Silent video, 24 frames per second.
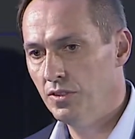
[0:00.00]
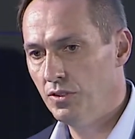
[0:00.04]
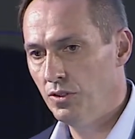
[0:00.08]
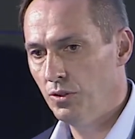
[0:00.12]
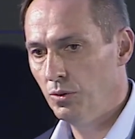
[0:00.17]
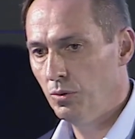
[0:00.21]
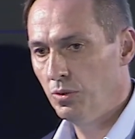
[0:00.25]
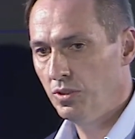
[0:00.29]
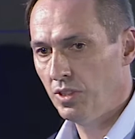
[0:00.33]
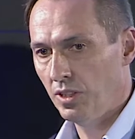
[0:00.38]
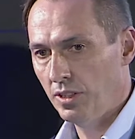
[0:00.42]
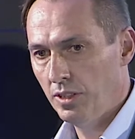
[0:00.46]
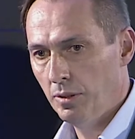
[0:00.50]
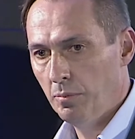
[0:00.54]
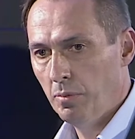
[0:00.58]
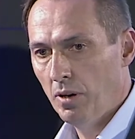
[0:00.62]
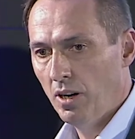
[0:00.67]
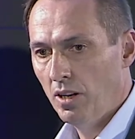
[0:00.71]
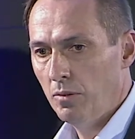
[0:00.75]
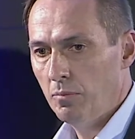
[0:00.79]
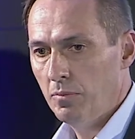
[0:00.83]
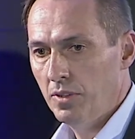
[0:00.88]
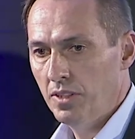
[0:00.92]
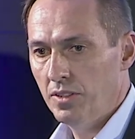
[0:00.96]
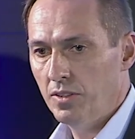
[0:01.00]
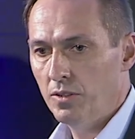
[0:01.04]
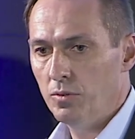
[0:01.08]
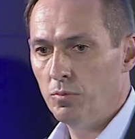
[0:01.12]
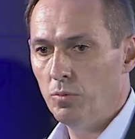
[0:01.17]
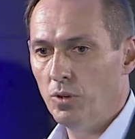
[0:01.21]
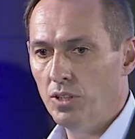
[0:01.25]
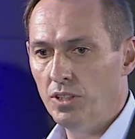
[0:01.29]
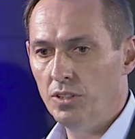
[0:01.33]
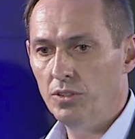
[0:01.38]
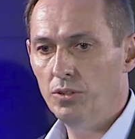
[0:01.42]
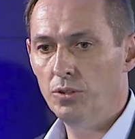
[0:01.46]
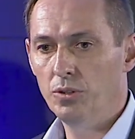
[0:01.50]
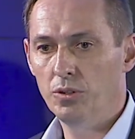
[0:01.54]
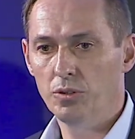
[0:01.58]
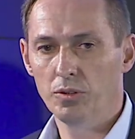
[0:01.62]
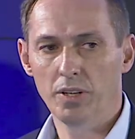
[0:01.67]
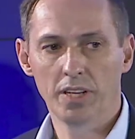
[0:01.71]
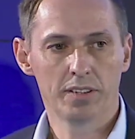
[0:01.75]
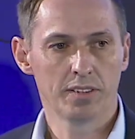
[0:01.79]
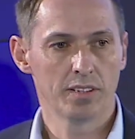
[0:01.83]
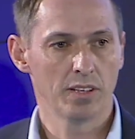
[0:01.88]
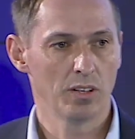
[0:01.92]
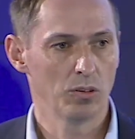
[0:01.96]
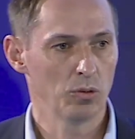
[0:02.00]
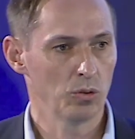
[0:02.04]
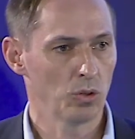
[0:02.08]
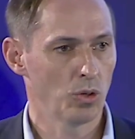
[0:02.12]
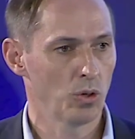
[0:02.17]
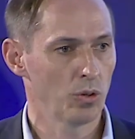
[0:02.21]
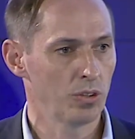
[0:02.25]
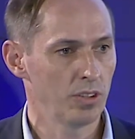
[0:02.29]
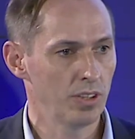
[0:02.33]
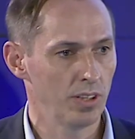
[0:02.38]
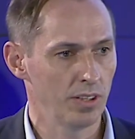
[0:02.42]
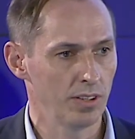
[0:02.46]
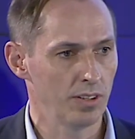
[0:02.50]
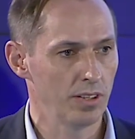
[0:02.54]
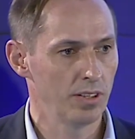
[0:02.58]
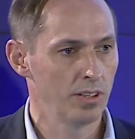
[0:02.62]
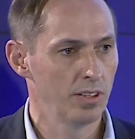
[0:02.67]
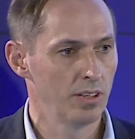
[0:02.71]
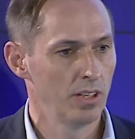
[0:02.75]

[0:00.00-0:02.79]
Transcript: user departments wanted to create their own content.